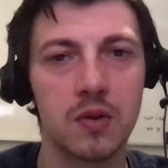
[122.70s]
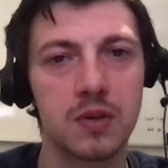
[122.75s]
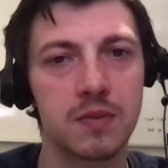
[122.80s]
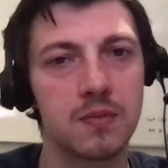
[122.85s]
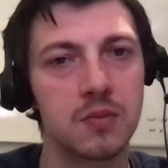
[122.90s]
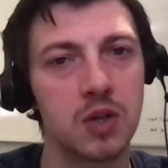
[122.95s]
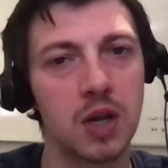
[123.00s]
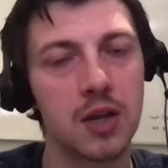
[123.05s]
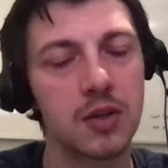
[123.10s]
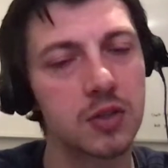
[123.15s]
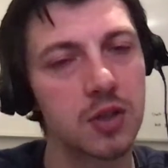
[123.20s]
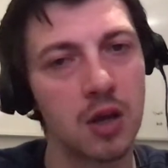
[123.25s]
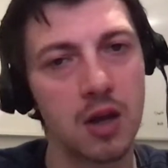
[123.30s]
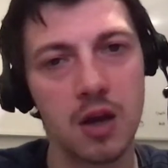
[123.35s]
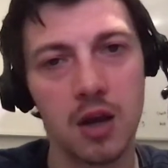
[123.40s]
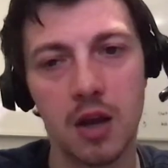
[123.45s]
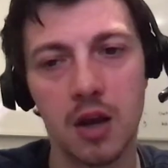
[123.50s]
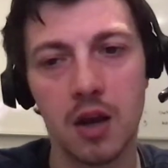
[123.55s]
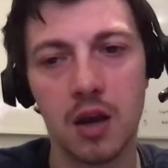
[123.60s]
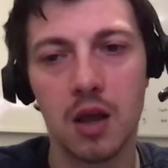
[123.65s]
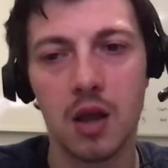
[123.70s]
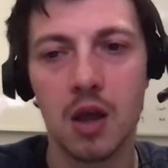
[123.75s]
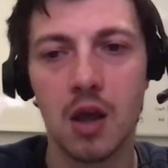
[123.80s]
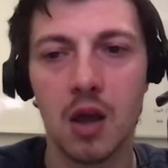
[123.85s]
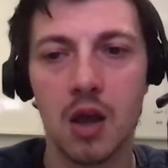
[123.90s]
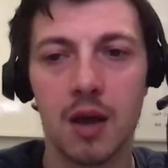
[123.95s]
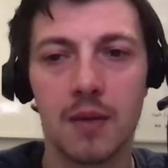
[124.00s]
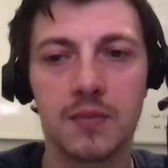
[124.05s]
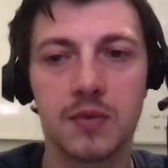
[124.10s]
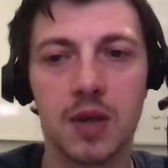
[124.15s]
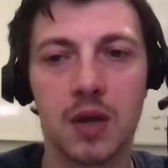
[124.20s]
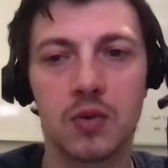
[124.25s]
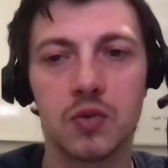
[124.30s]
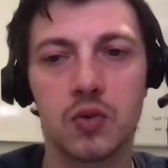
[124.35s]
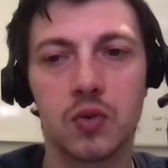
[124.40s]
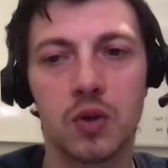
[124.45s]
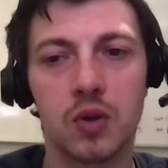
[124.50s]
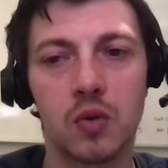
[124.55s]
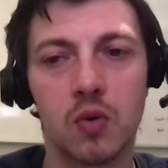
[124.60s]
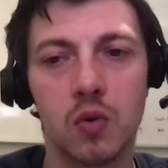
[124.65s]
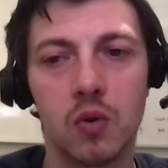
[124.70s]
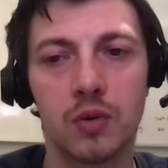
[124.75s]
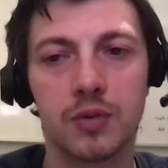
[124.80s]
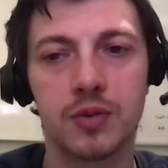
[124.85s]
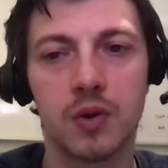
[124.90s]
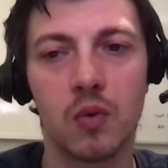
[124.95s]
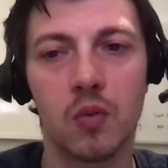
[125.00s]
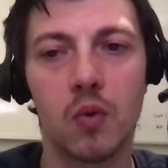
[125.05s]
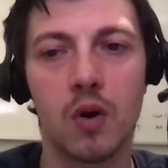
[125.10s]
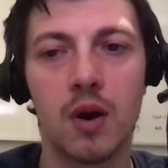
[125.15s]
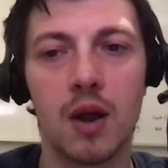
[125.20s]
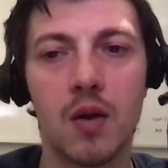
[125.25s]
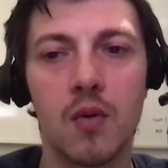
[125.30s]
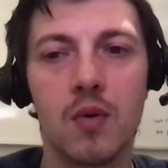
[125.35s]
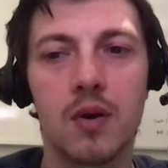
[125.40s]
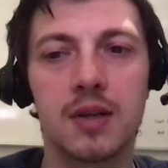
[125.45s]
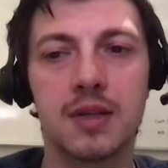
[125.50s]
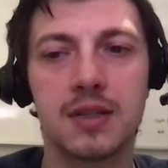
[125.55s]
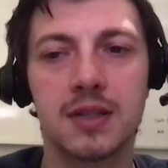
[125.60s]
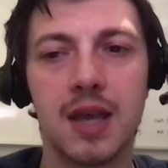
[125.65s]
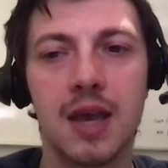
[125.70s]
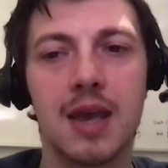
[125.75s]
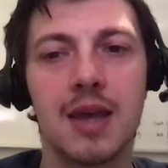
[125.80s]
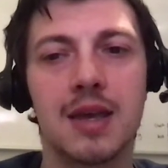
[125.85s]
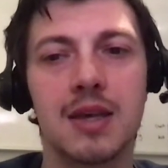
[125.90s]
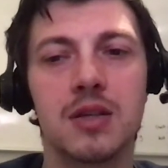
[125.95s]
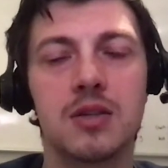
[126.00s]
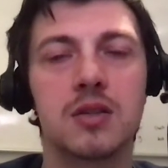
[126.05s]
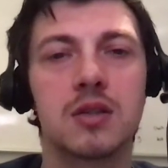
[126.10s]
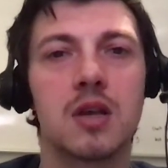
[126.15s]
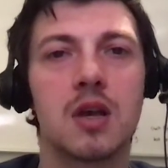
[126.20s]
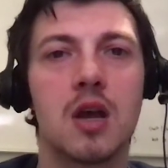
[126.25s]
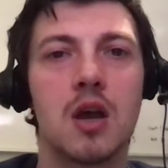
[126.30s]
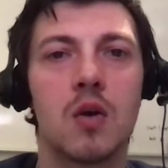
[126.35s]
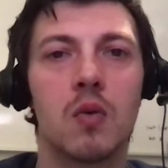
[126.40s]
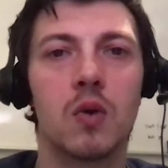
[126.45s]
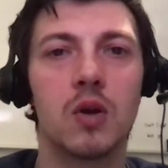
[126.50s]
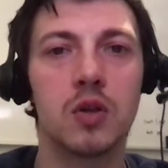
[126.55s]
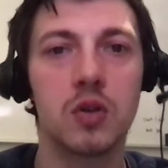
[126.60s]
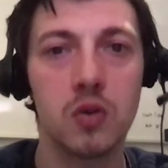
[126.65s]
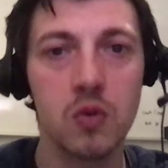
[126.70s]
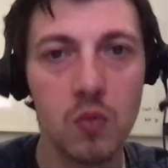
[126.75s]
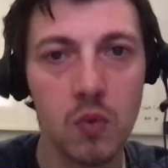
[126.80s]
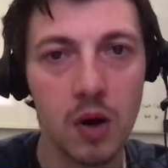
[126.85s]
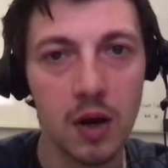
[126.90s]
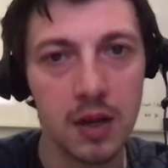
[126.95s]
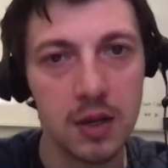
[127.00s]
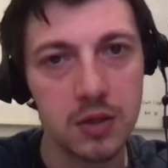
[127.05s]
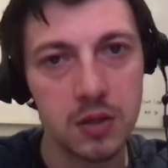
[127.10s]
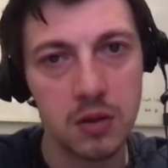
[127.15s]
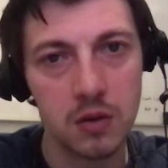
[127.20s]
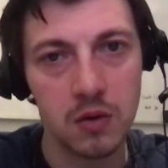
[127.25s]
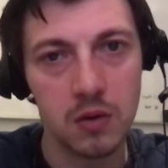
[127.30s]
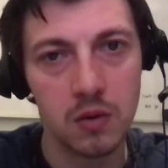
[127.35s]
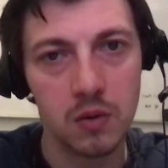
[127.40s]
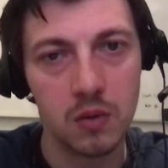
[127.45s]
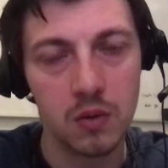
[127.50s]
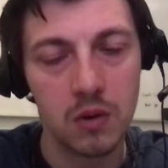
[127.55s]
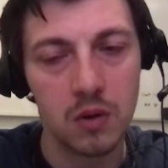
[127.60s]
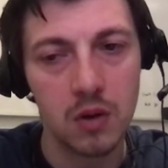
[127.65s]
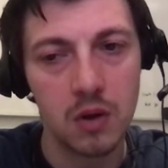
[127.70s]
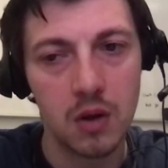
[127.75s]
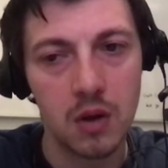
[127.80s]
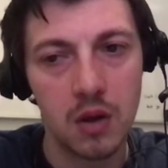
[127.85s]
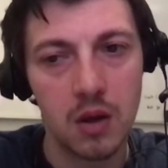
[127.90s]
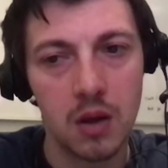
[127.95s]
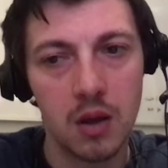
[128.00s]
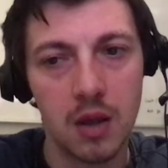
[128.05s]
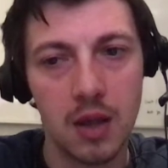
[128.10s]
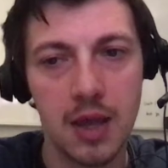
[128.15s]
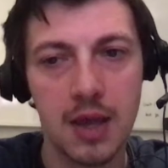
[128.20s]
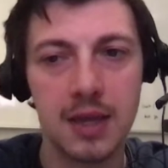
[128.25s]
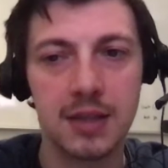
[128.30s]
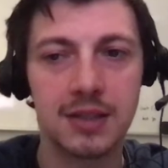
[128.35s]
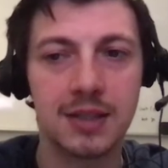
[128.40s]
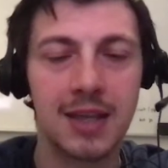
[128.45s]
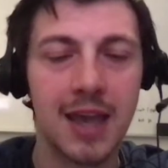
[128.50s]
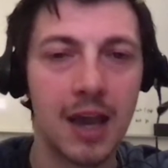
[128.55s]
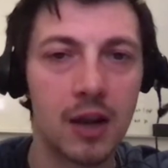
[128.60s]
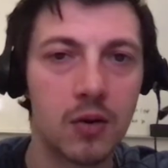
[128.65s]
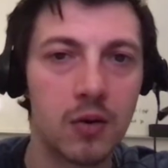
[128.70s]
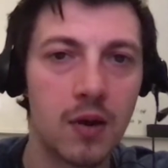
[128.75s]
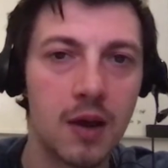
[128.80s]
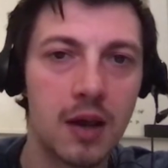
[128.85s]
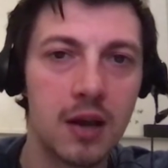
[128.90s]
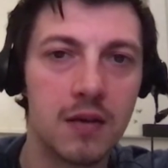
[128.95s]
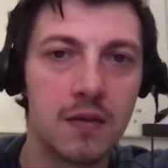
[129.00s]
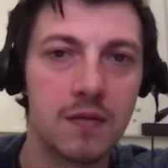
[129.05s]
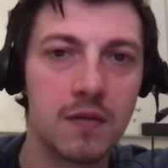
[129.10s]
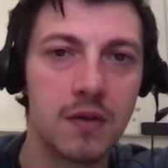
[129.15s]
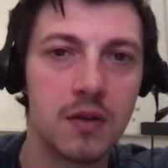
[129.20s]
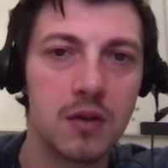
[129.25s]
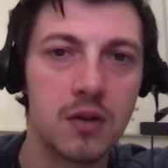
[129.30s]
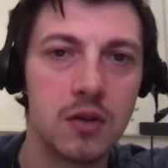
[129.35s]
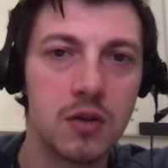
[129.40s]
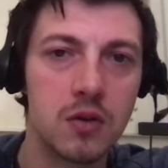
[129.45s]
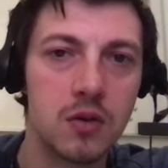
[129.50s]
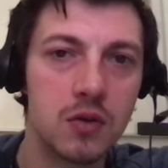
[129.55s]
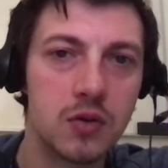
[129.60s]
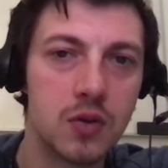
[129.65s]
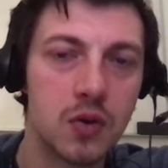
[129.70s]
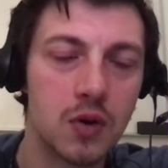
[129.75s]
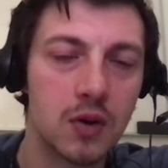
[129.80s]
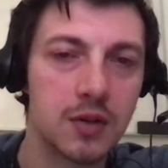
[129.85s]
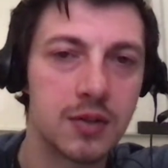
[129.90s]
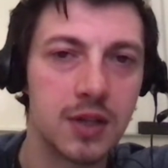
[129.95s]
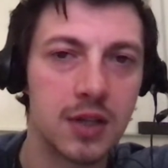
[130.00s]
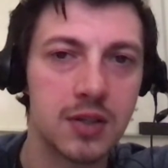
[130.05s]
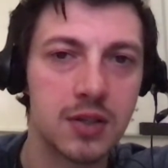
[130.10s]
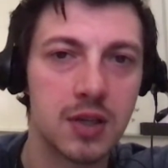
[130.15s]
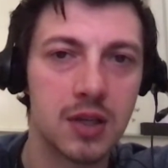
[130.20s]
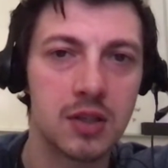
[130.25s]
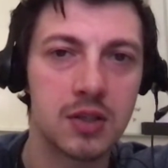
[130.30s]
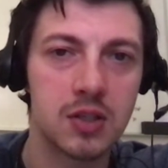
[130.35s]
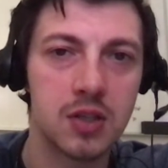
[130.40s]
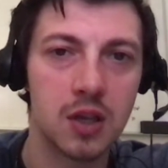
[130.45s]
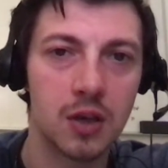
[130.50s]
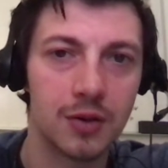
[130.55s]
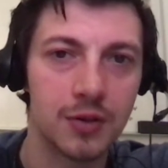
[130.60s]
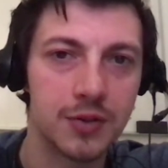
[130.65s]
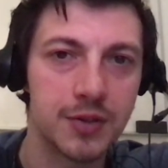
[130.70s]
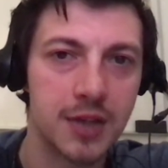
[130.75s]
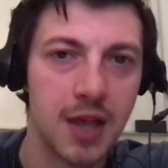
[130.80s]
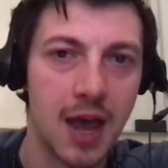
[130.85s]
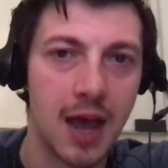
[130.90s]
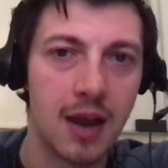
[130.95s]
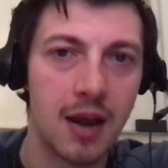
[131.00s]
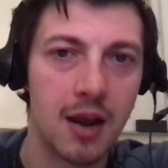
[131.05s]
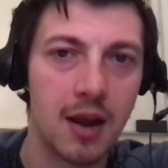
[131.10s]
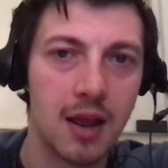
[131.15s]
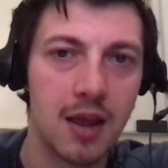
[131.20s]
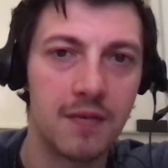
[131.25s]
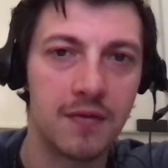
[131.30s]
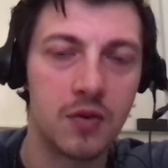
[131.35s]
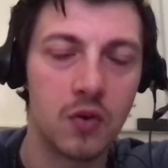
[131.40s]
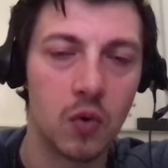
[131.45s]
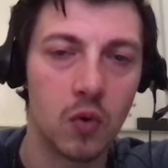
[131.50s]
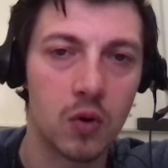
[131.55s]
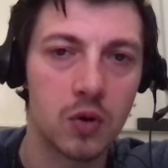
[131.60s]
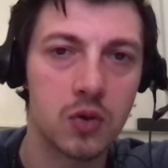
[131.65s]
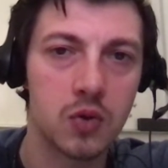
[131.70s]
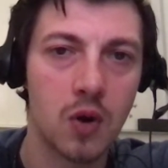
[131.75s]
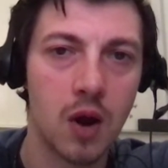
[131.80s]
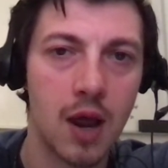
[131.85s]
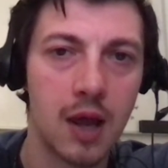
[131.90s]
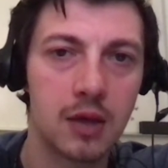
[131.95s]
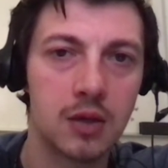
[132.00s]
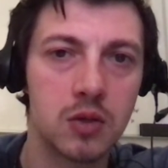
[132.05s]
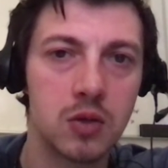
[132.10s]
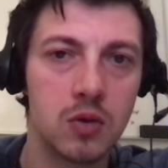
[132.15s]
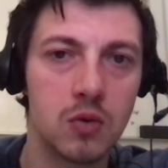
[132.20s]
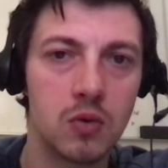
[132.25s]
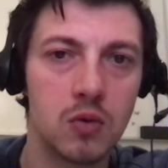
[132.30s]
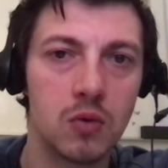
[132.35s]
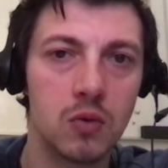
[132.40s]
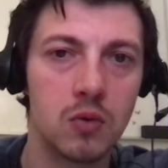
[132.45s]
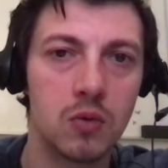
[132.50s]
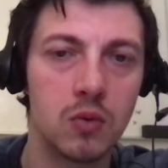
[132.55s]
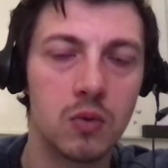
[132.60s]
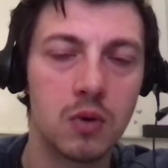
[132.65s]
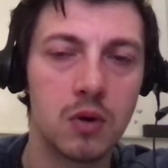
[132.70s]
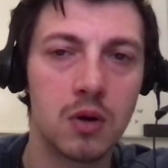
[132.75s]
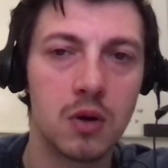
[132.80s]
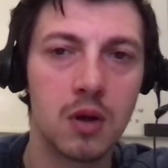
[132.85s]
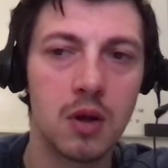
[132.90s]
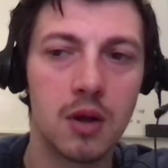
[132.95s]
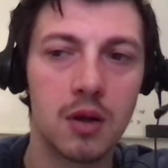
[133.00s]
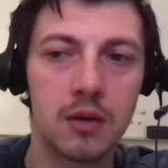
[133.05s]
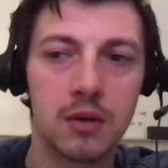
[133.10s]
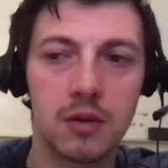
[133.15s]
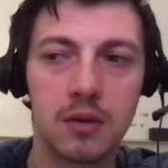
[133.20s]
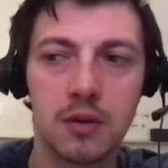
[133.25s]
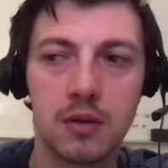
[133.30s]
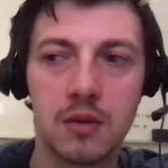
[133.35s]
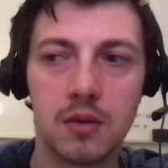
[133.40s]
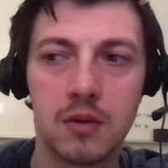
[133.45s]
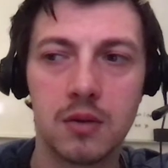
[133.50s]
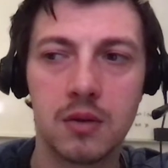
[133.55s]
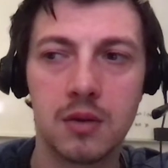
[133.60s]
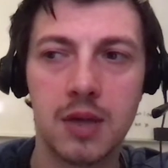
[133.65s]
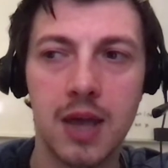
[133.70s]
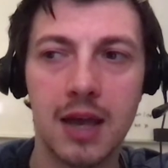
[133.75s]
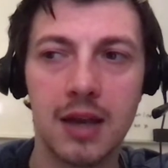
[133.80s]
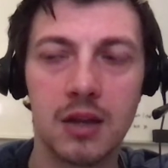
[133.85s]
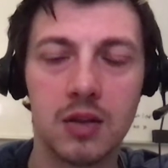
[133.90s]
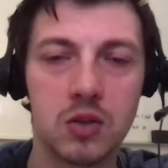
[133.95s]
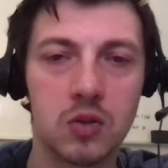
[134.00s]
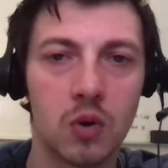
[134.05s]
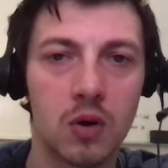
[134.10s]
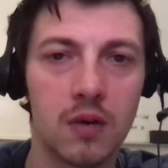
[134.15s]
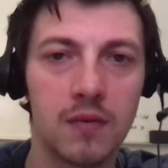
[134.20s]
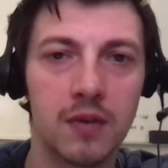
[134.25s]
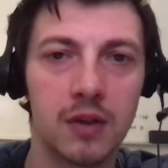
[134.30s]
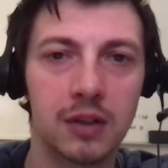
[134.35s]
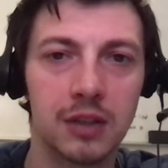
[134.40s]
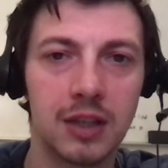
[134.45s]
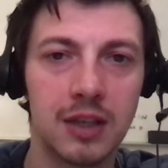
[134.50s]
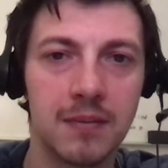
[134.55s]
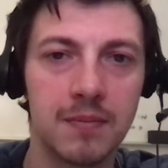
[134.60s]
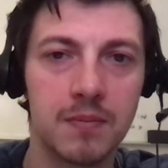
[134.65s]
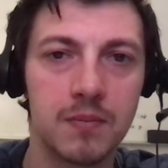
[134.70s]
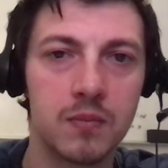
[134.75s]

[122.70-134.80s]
some JSON. So that was really cool. So what I want to say is, what you want to do is get creative. Use your existing skill set if you're trying to get sort of a leap